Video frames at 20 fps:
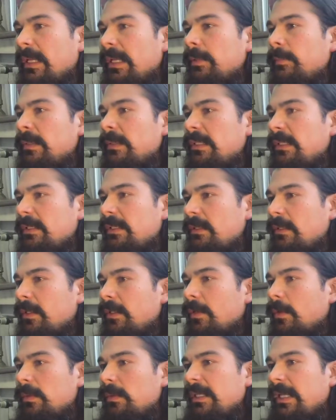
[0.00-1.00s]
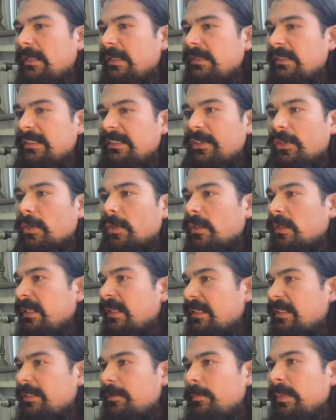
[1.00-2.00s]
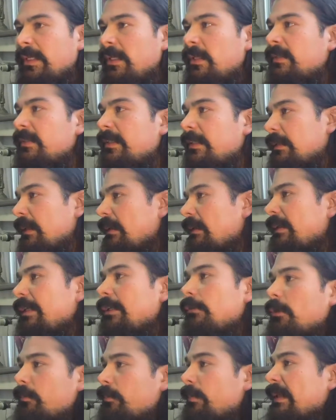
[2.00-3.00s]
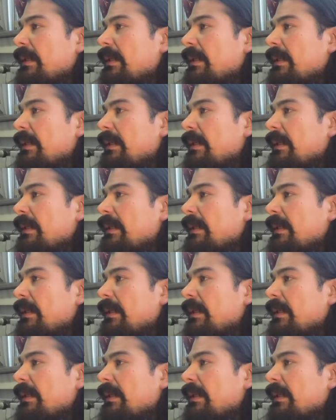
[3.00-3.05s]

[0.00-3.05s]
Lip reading: maybe, he had these early experiences and he would